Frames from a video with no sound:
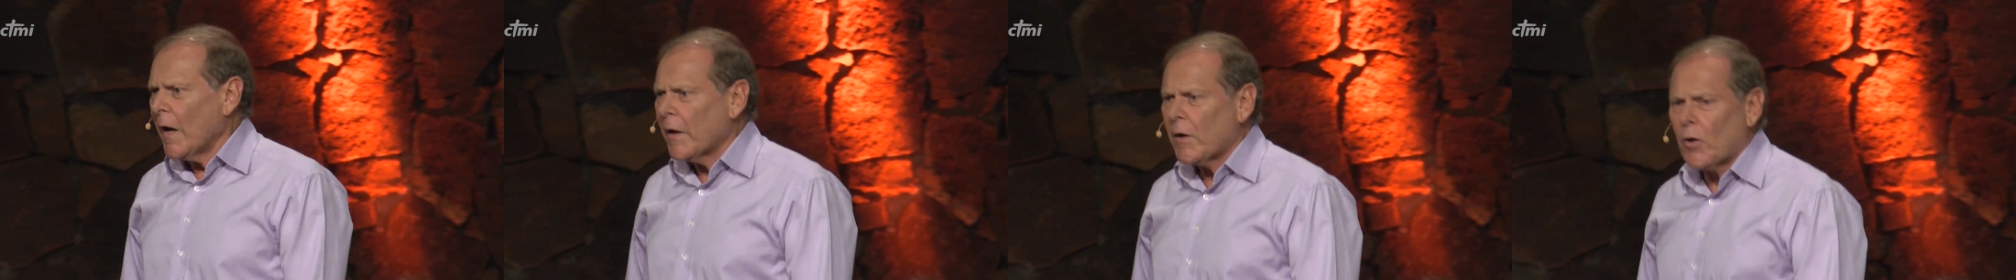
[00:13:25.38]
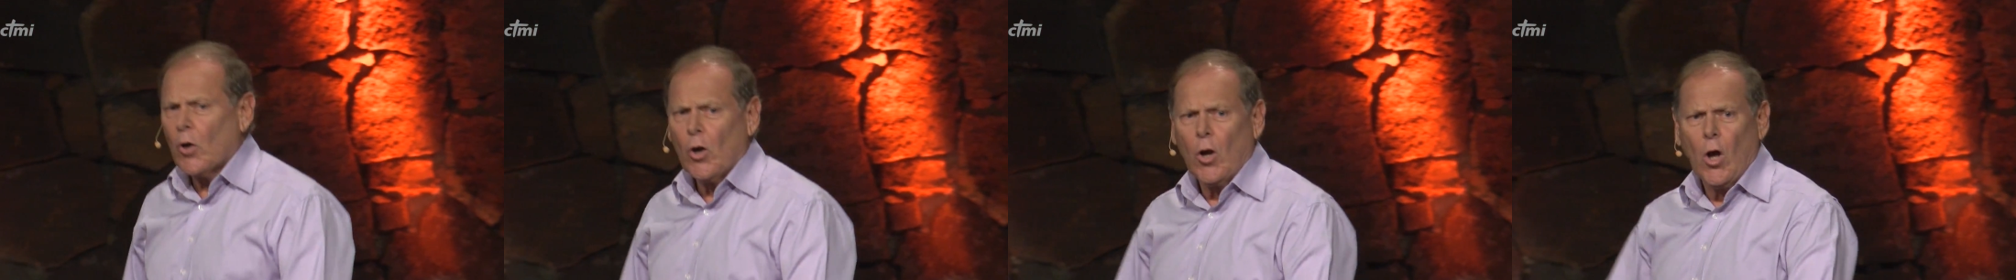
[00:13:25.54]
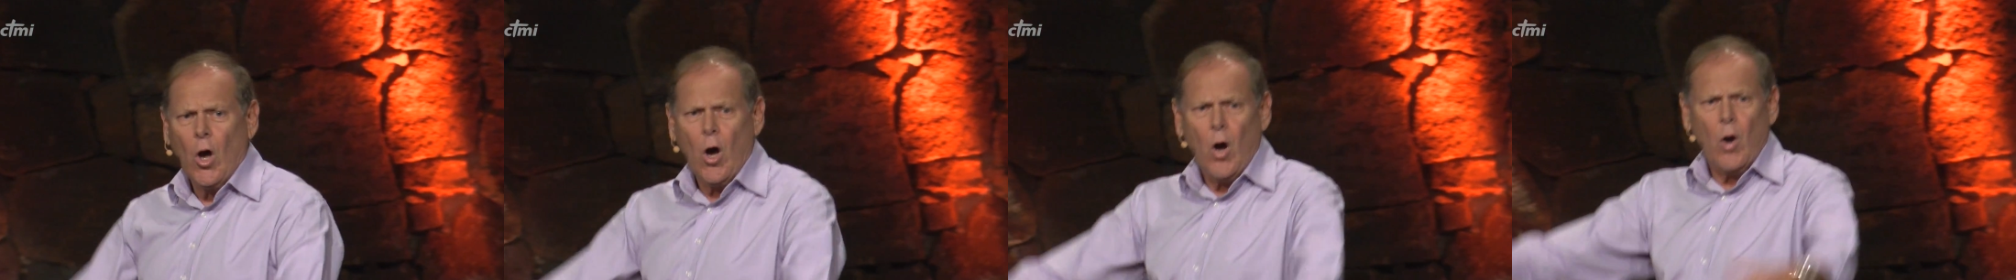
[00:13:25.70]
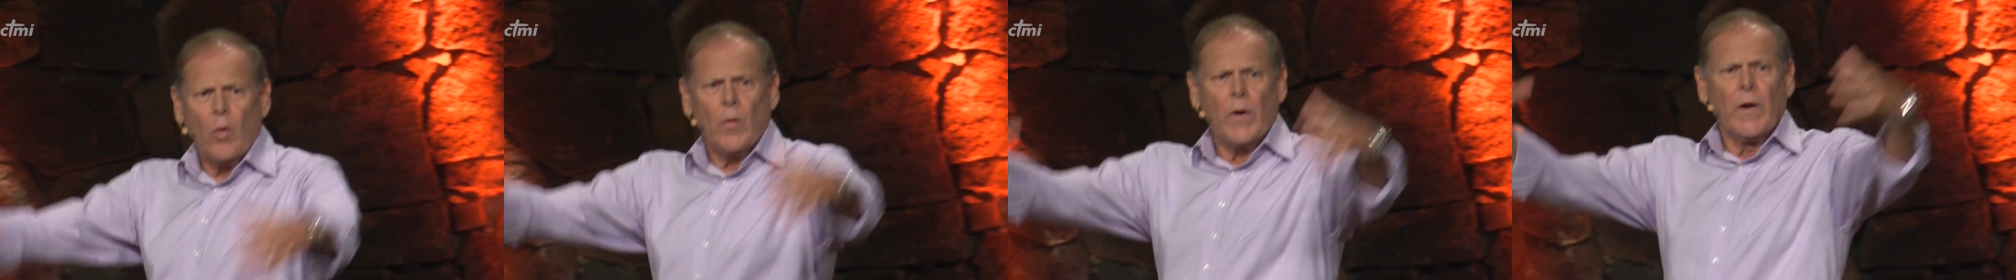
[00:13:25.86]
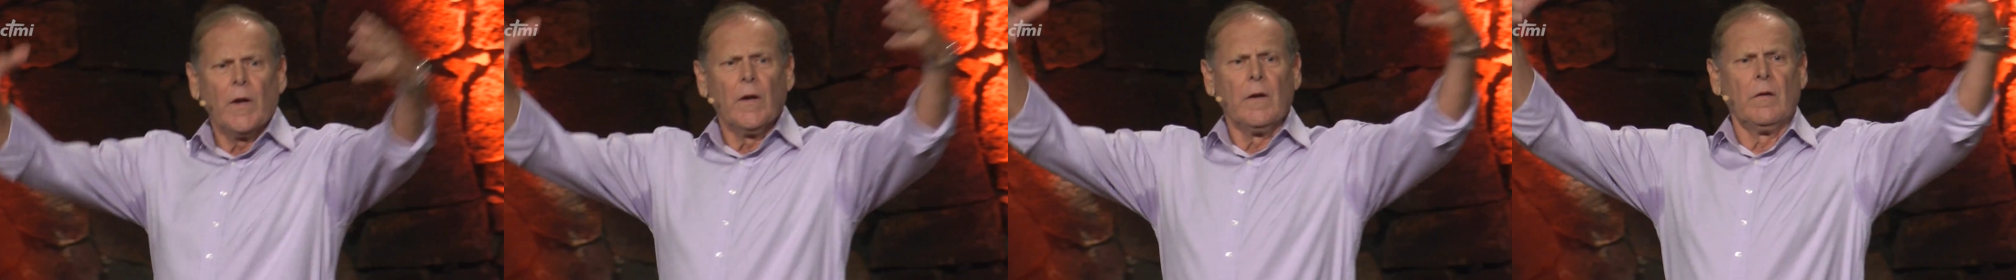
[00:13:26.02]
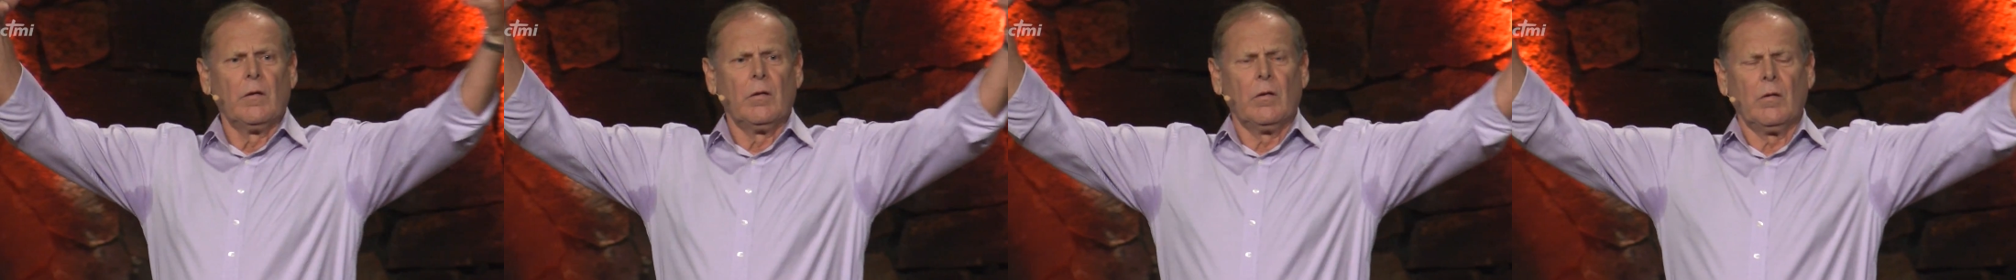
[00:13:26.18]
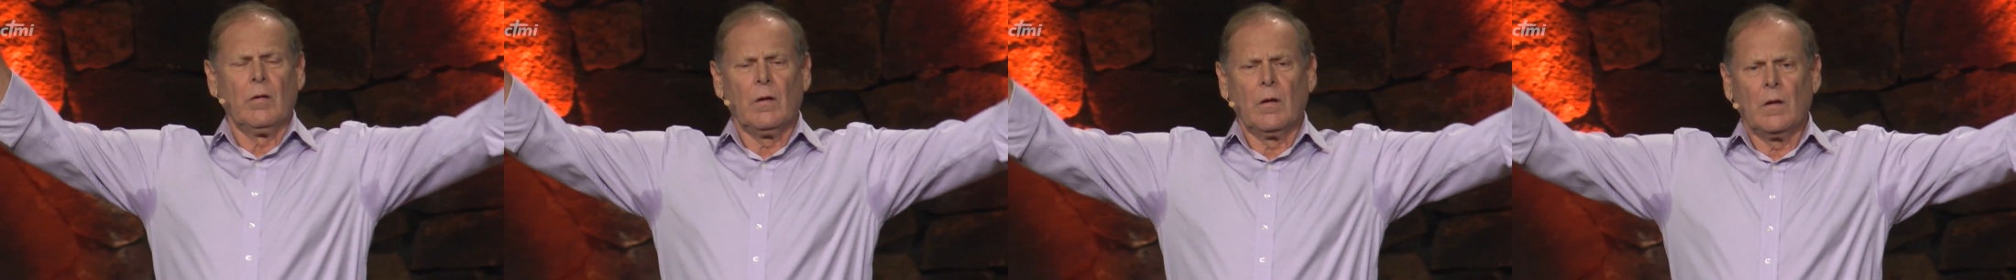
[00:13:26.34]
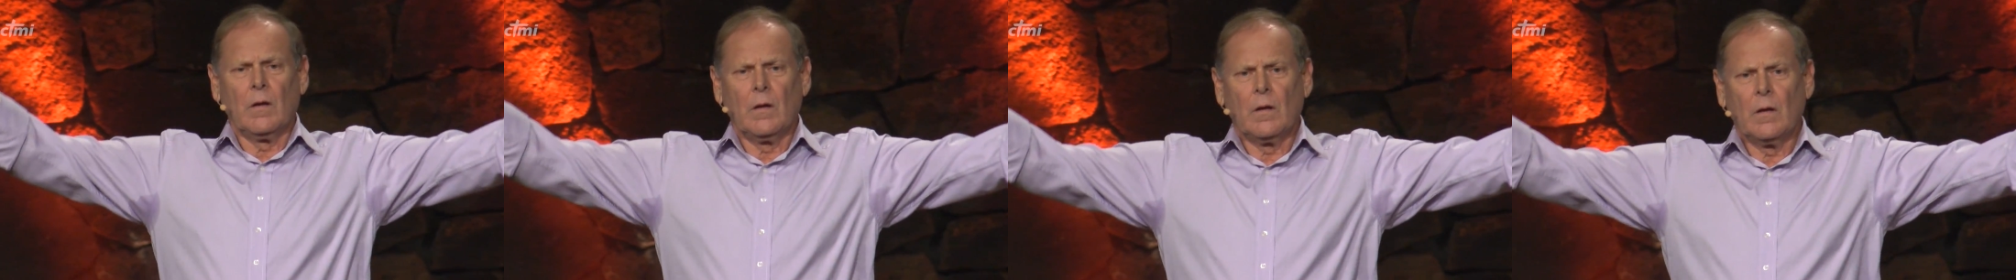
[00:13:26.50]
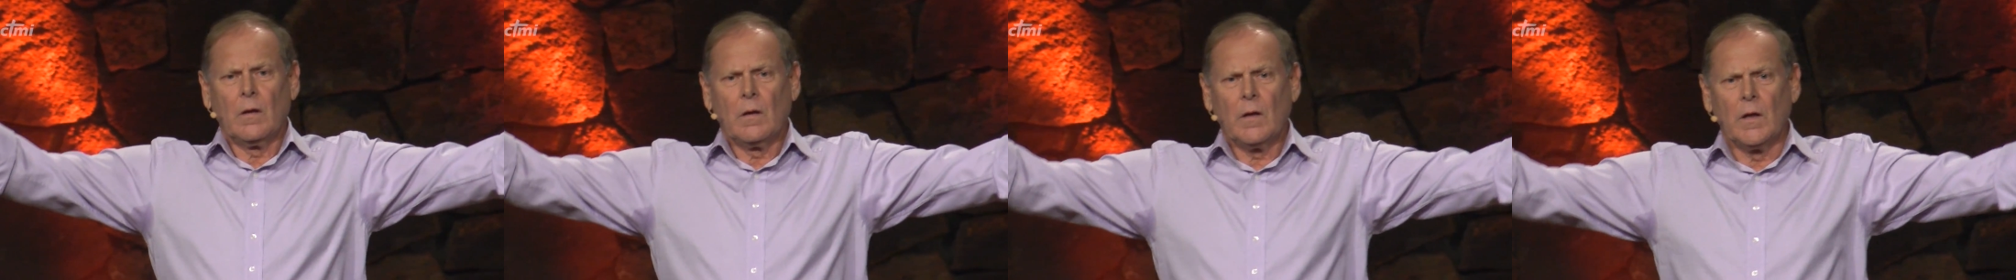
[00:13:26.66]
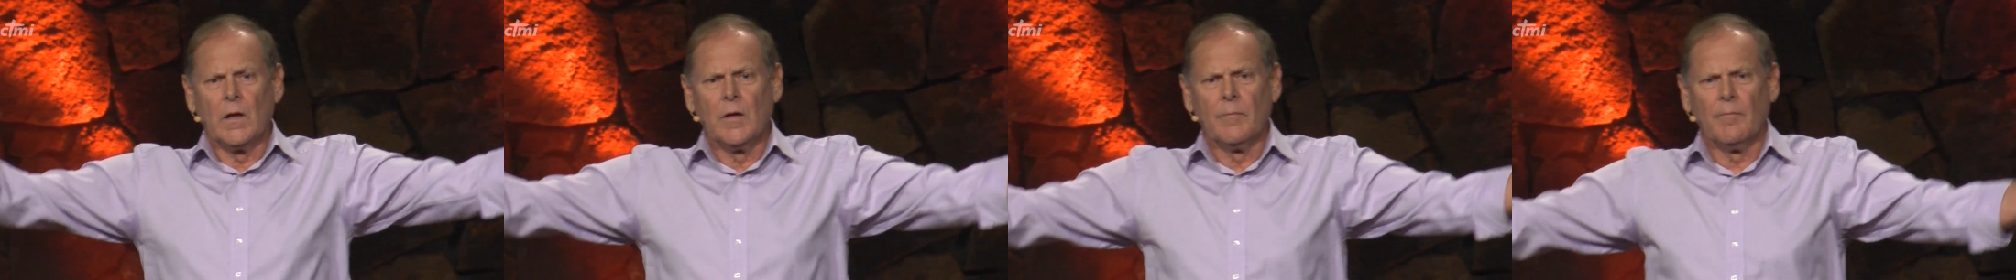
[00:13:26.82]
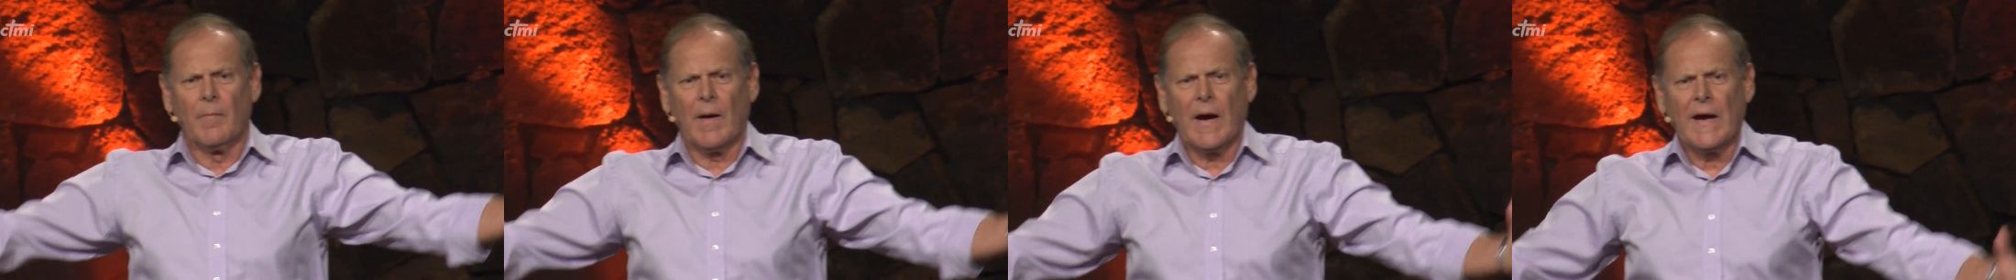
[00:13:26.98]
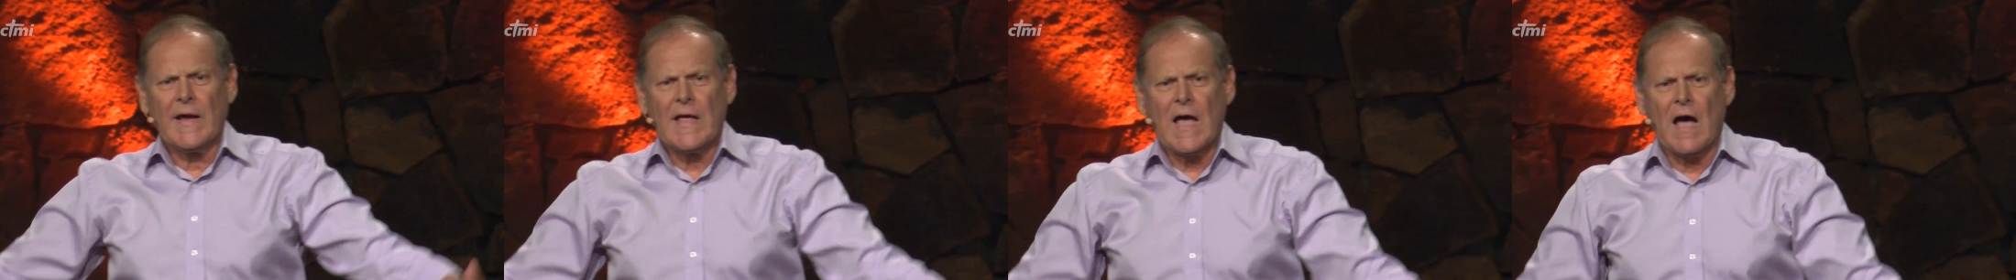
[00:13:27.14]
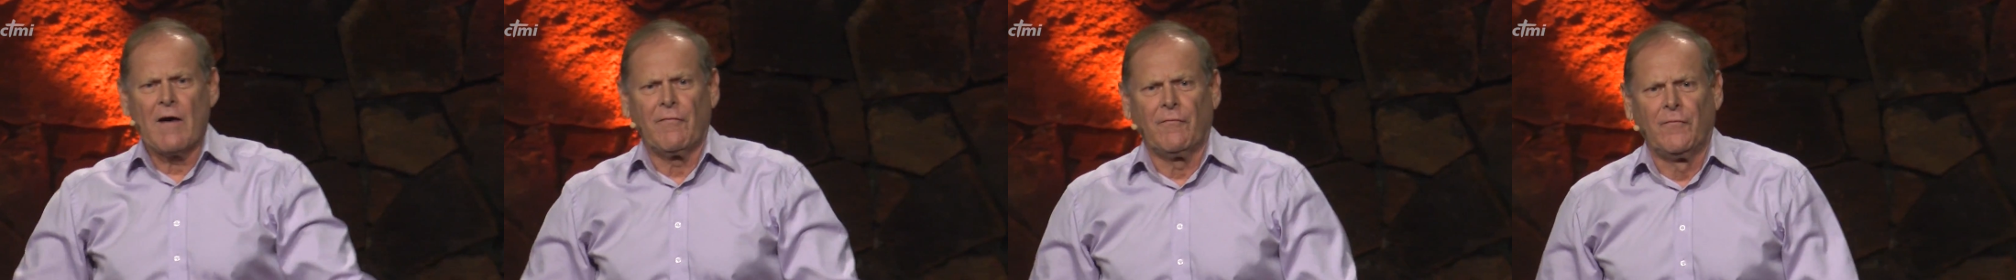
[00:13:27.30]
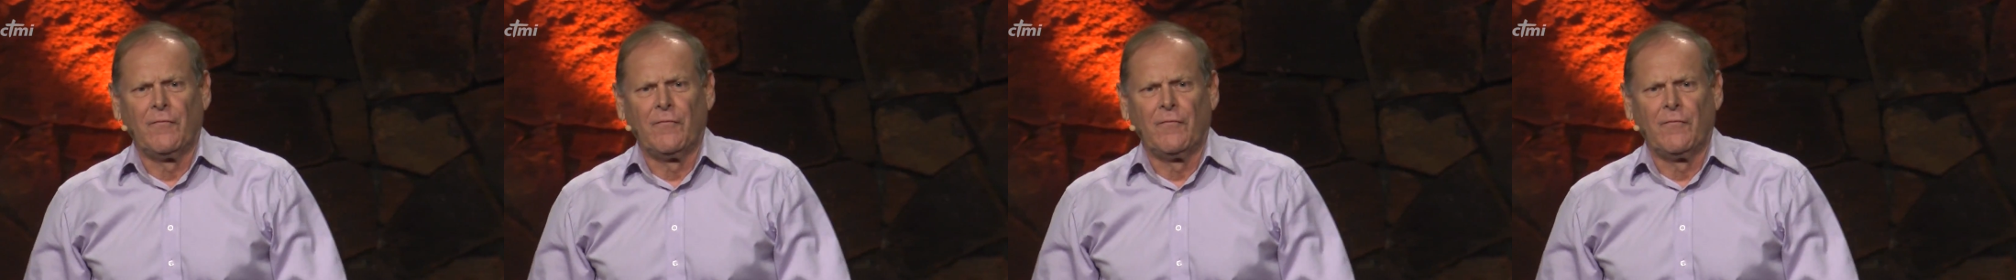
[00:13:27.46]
I glory in my